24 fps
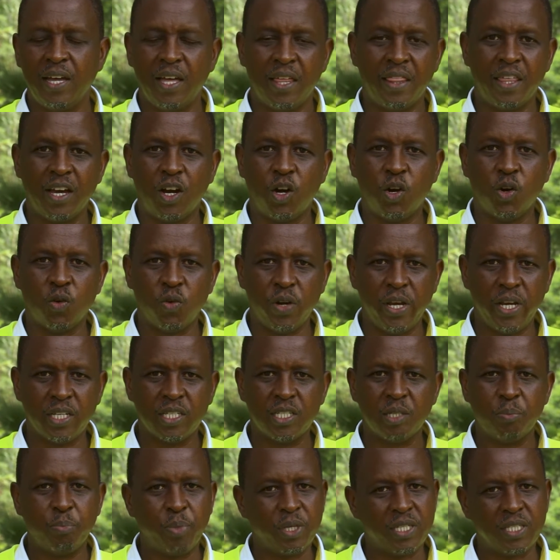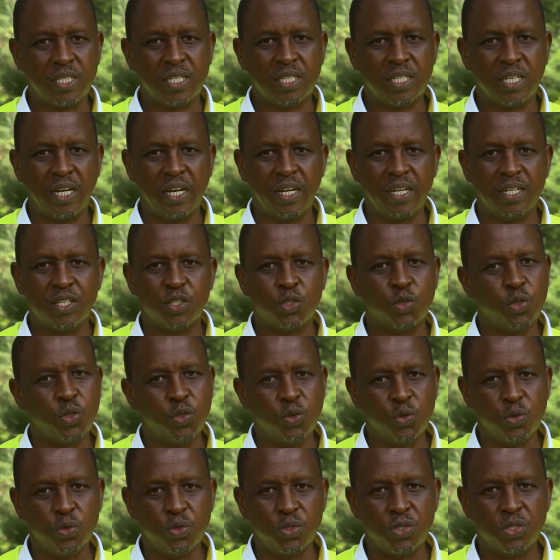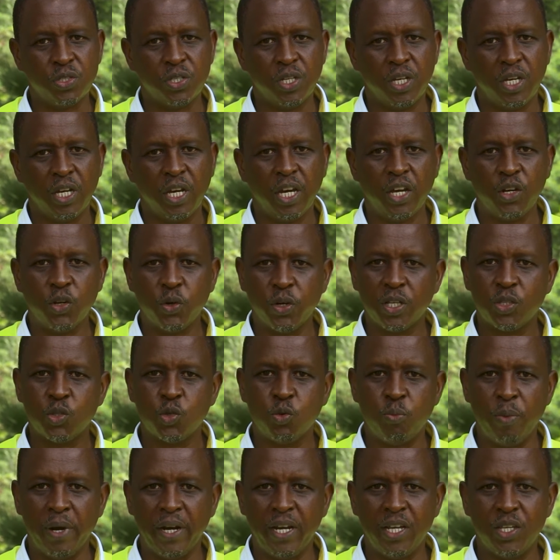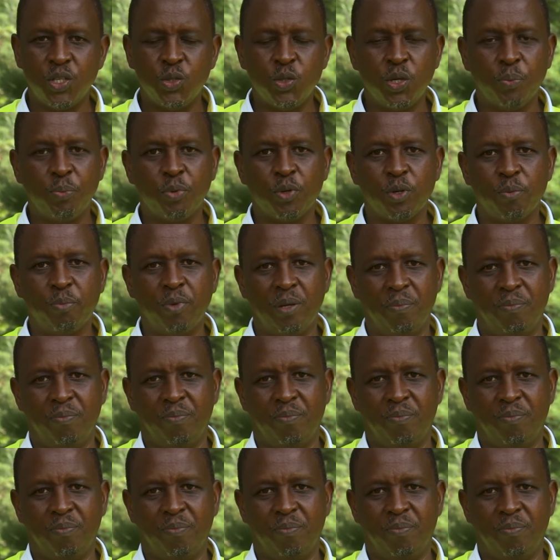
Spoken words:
the correct pesticide to use in order to manage your problem.